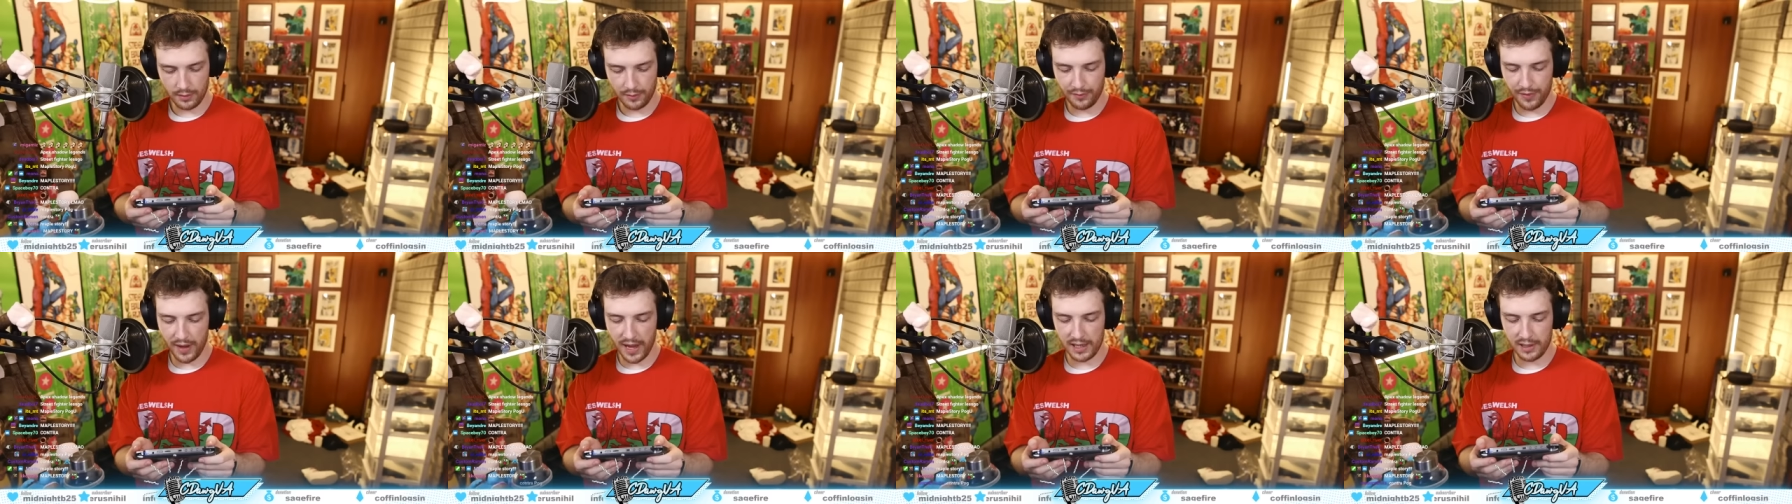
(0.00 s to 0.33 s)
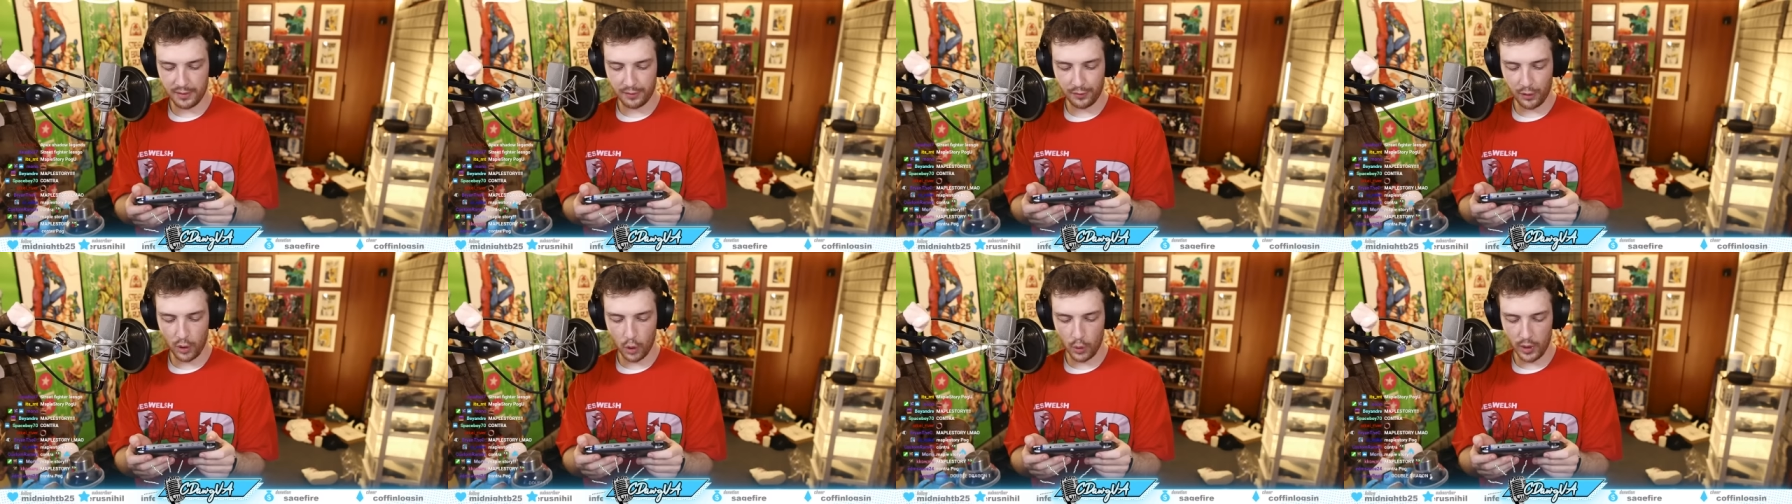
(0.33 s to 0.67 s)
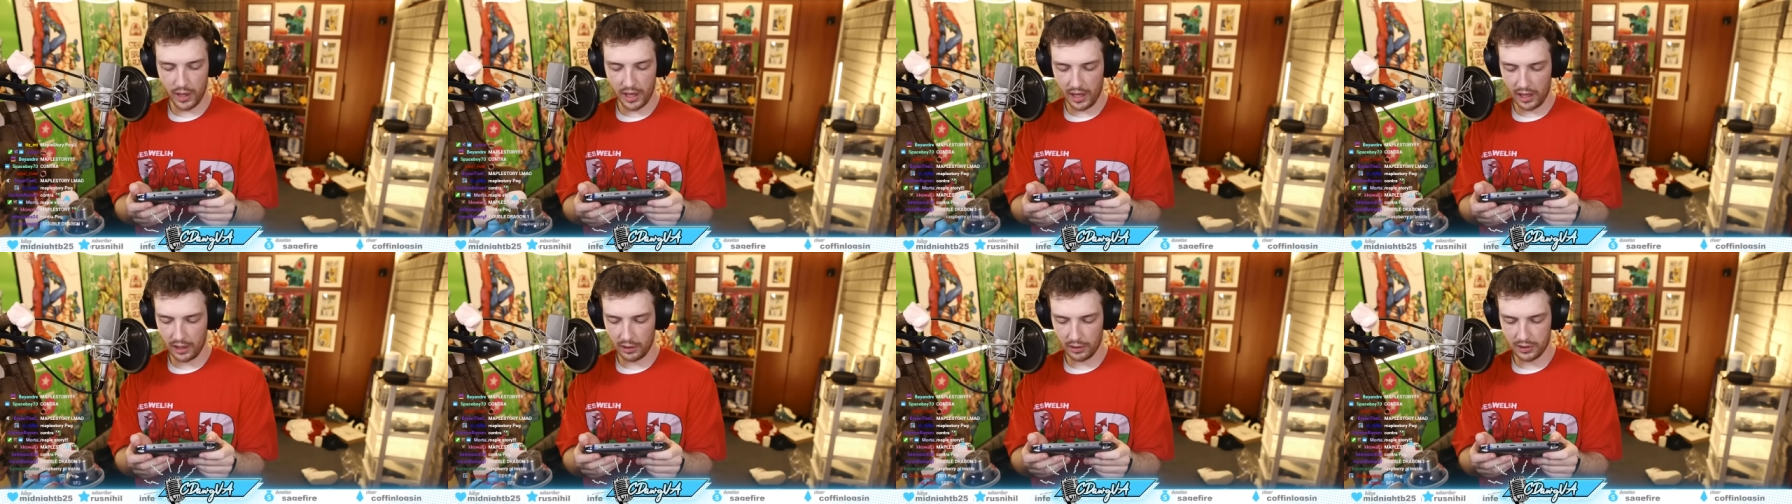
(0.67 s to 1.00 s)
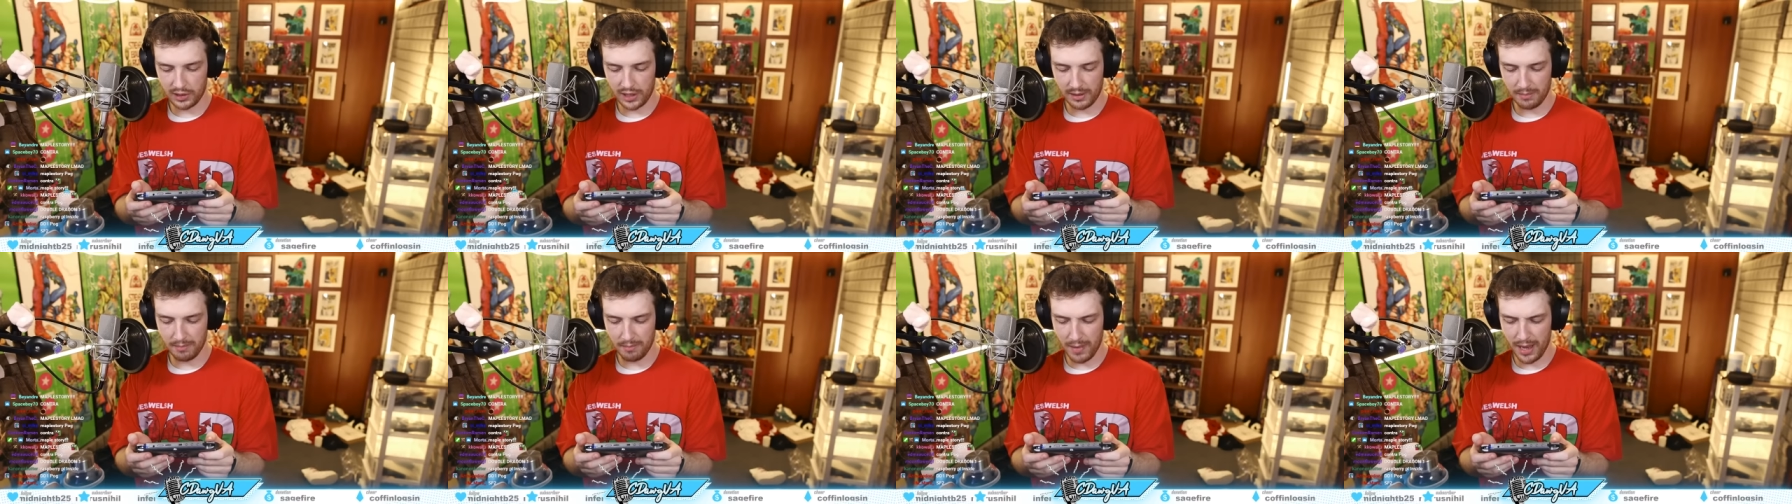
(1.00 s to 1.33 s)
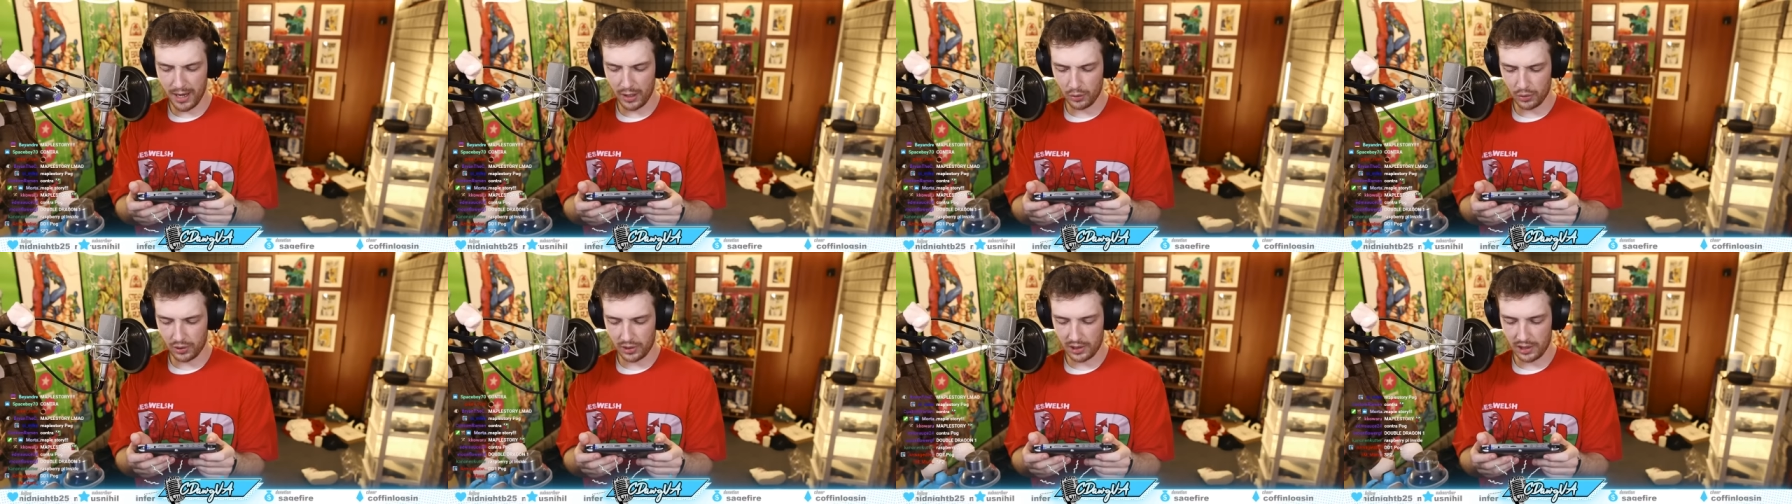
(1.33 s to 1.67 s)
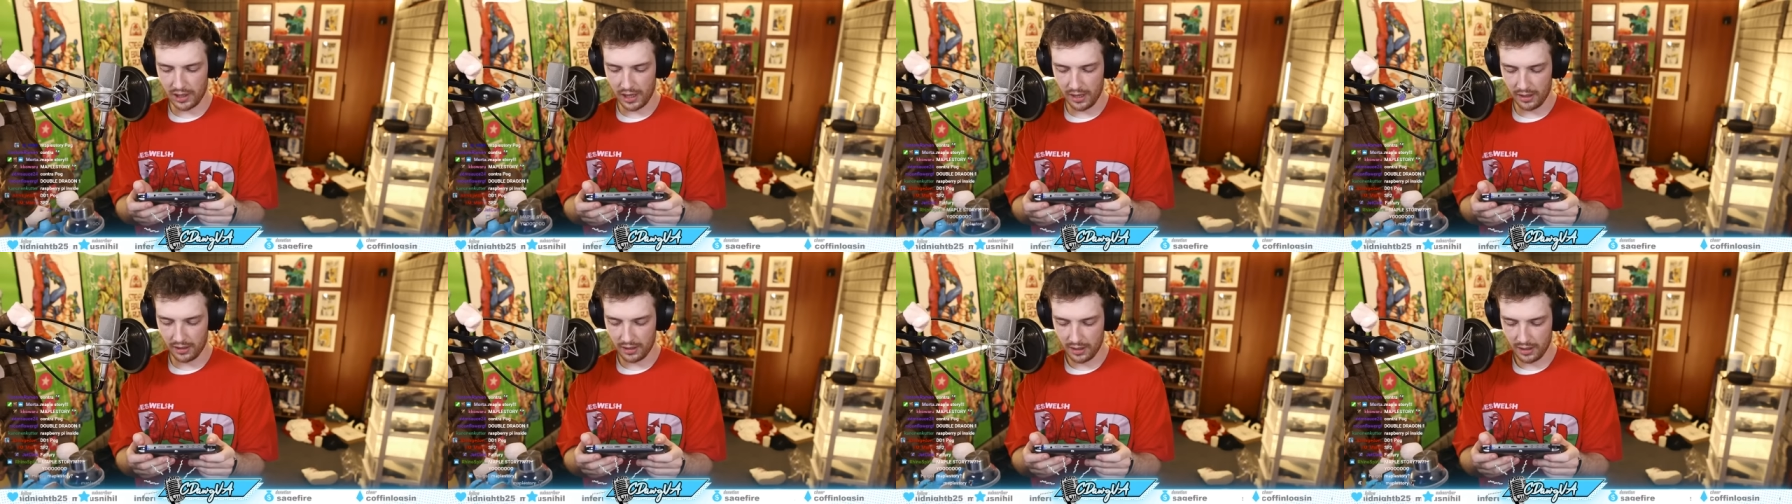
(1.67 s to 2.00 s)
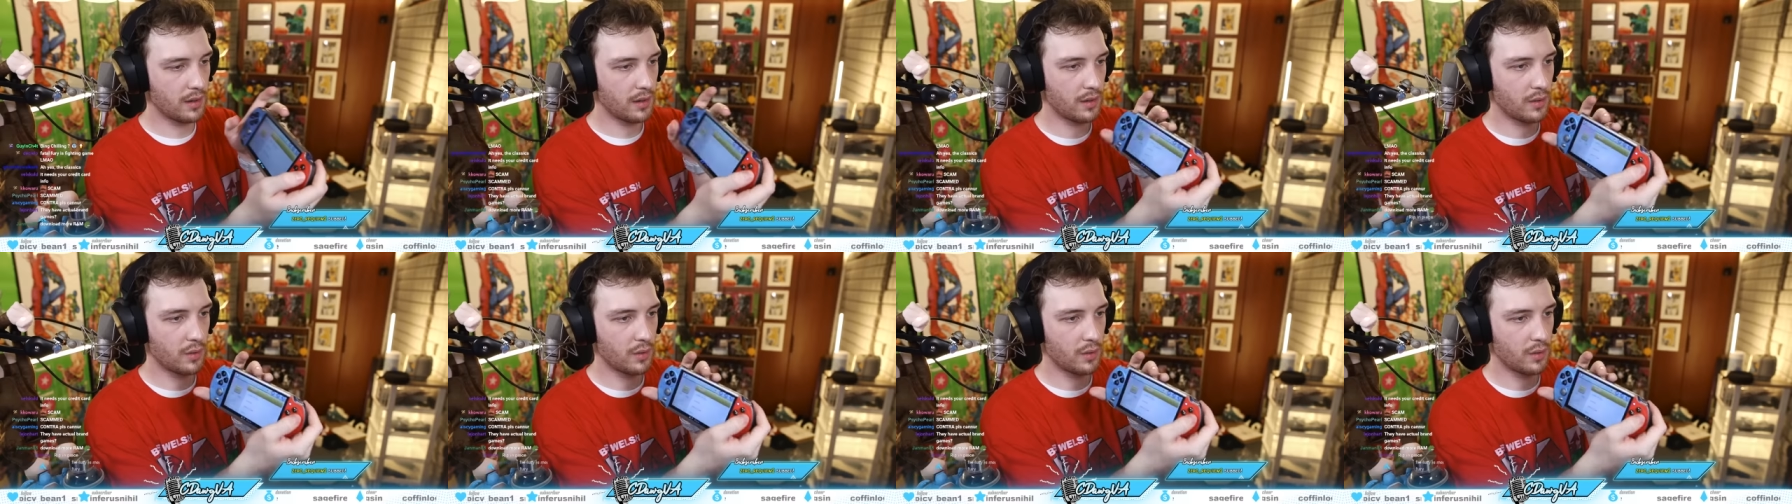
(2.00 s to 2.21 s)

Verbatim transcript: Fat Fury. It looks like Metal Slug.